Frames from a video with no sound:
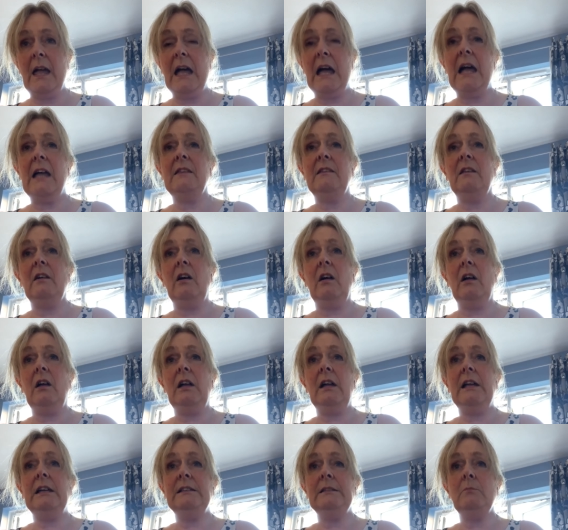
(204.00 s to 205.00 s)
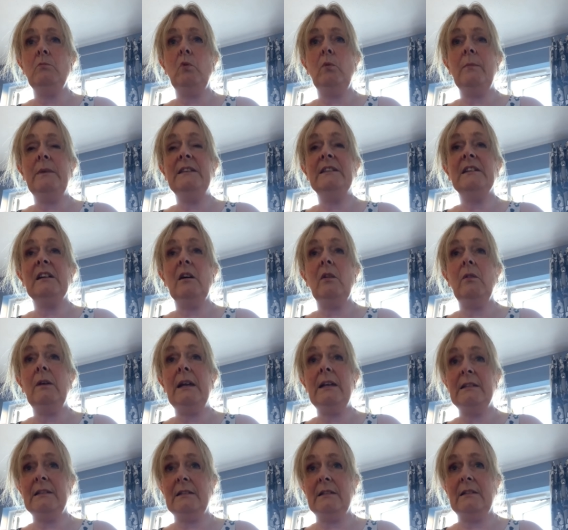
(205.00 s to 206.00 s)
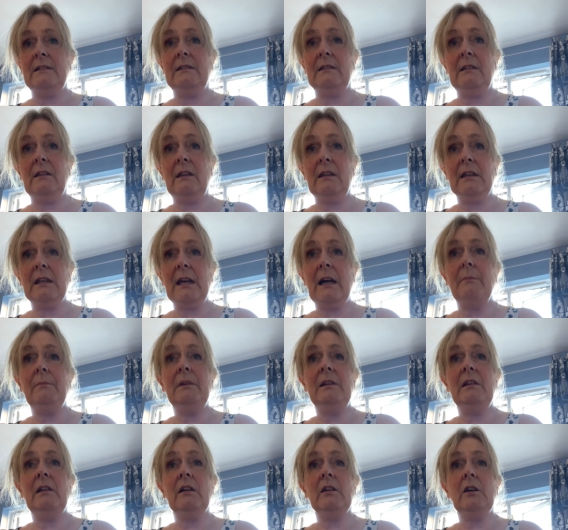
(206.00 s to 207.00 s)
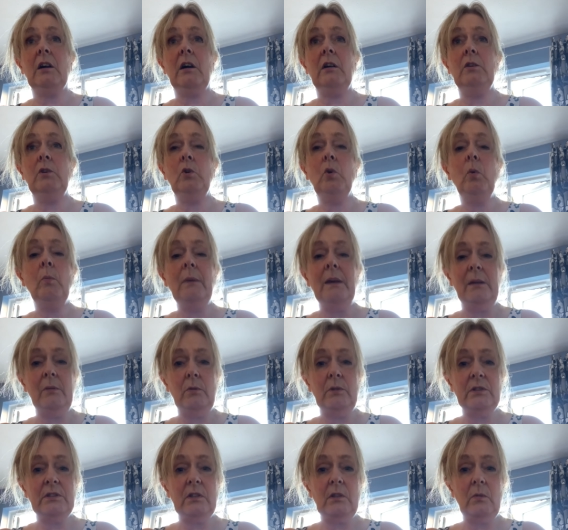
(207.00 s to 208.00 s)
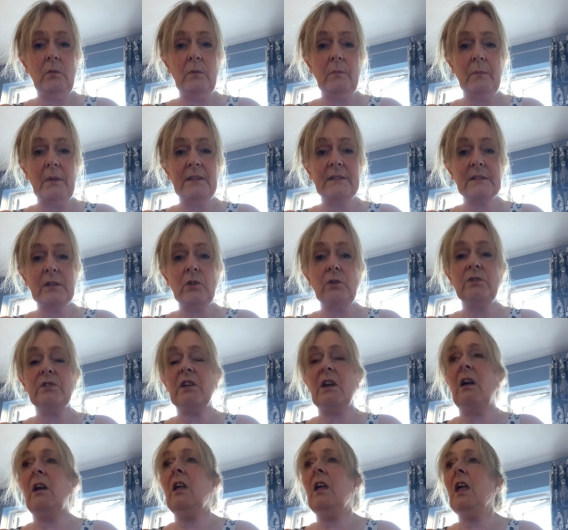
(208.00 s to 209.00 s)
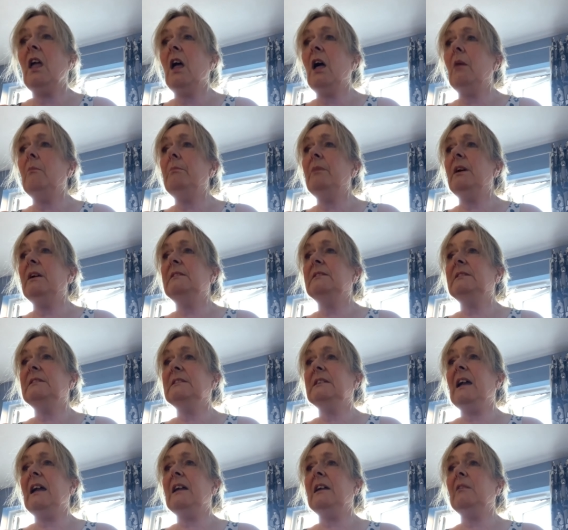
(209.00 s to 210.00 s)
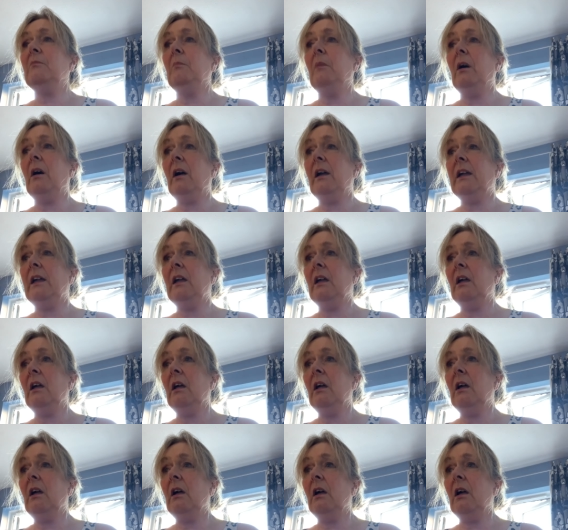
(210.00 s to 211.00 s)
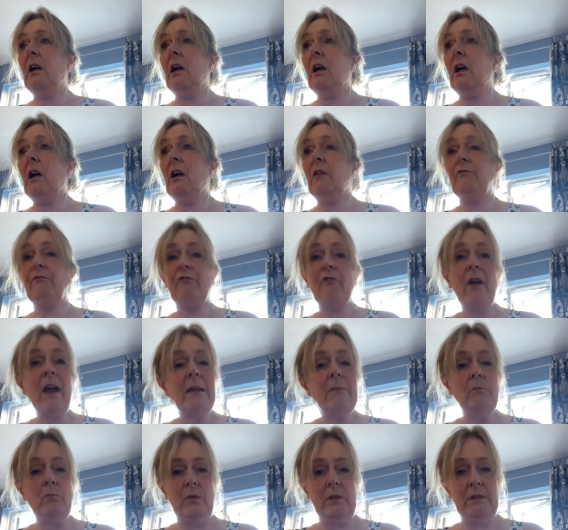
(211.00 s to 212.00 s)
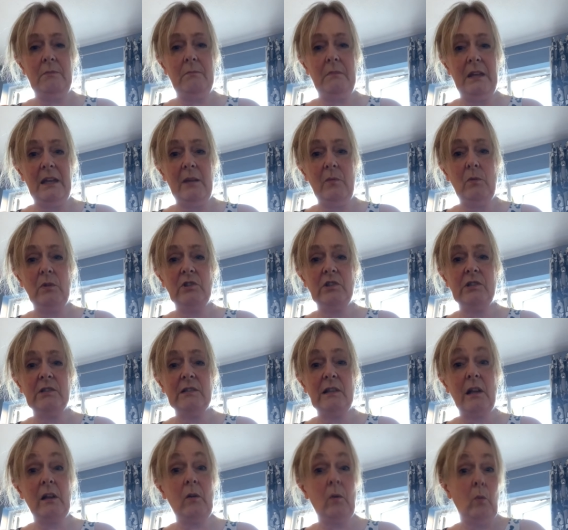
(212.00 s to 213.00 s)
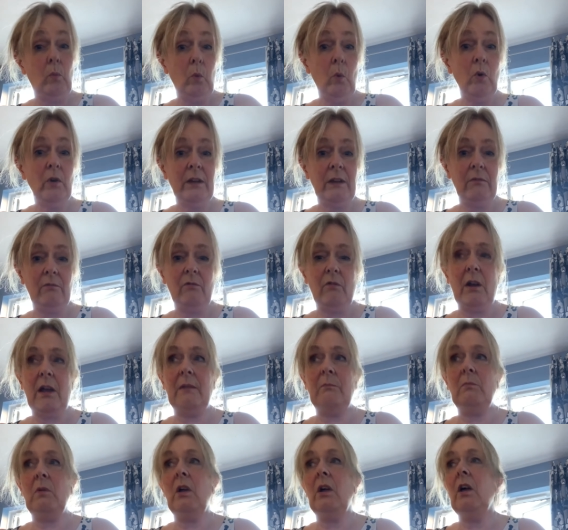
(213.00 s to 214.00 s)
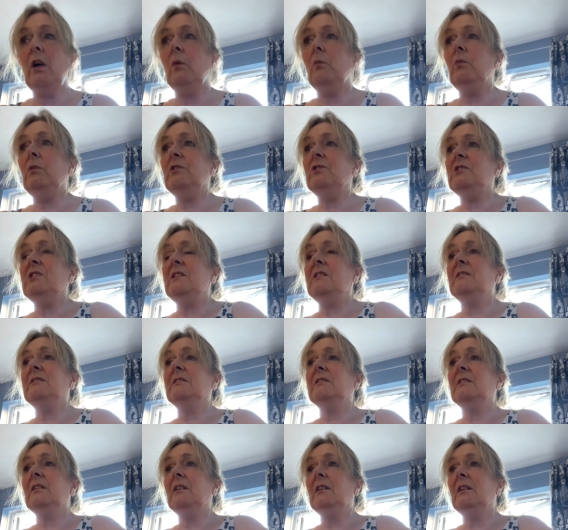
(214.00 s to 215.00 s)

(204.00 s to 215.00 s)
and that he didn't want me to go into the cabin like I normally would do with my scooter, but to take my uh, frame with me, which is like a walking frame, which is